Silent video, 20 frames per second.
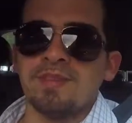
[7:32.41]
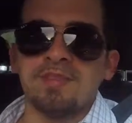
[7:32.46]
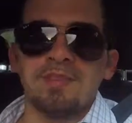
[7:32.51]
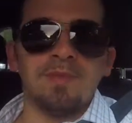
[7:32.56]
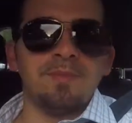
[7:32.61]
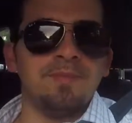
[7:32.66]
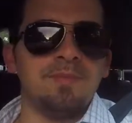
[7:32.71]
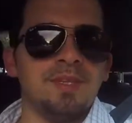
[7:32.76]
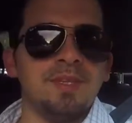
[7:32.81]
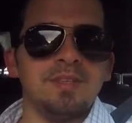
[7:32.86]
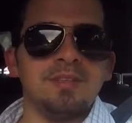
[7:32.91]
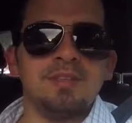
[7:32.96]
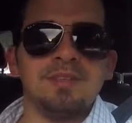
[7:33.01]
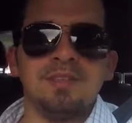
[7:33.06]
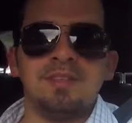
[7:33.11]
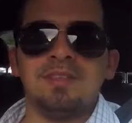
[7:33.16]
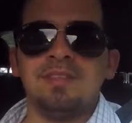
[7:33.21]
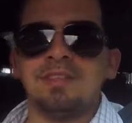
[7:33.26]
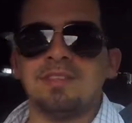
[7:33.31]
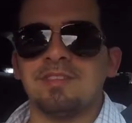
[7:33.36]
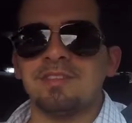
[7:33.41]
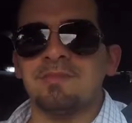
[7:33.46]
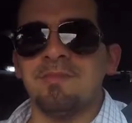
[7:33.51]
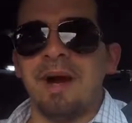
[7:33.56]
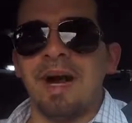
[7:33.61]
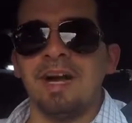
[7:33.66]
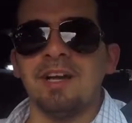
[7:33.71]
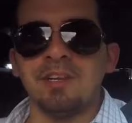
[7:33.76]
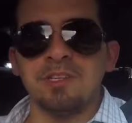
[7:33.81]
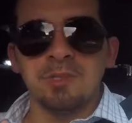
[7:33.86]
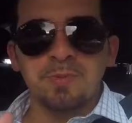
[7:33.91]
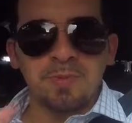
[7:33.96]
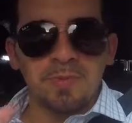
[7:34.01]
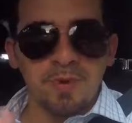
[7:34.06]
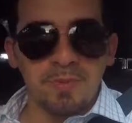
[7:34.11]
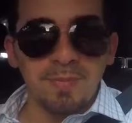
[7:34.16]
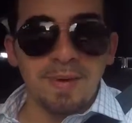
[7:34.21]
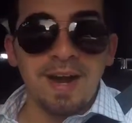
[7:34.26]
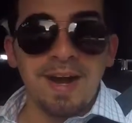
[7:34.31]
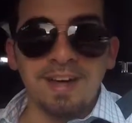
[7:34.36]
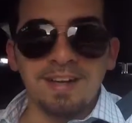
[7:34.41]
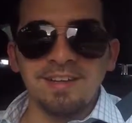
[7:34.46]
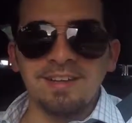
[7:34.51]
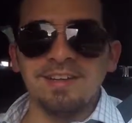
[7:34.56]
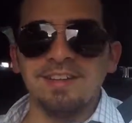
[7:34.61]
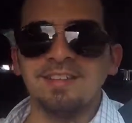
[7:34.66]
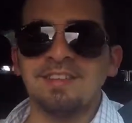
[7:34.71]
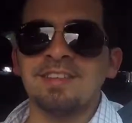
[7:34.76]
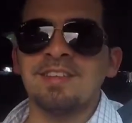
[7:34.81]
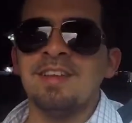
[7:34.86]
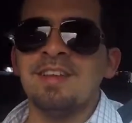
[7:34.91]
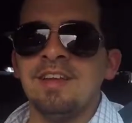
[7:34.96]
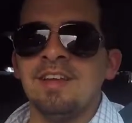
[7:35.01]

the smiles per miles